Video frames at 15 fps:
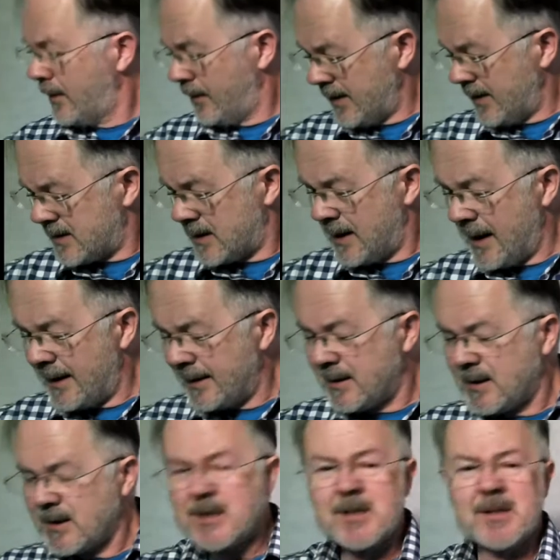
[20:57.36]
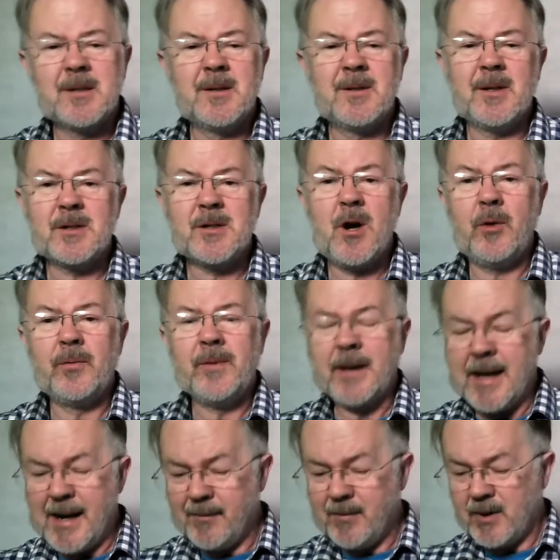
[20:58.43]
this lens that's on the
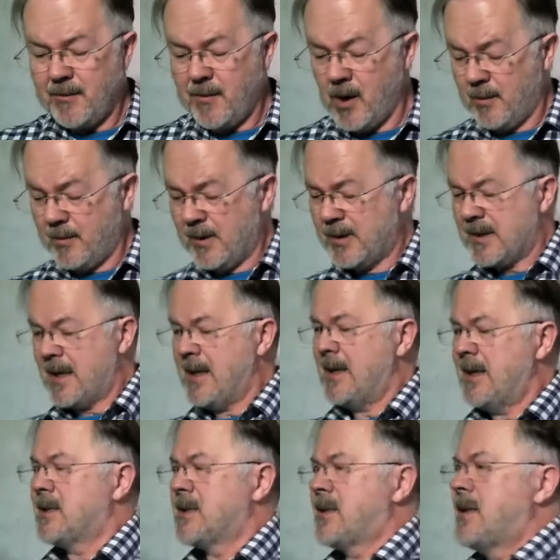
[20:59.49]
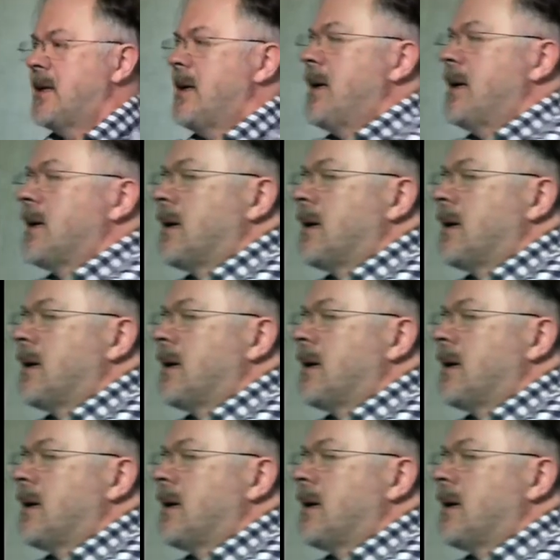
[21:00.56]
camera at the moment is the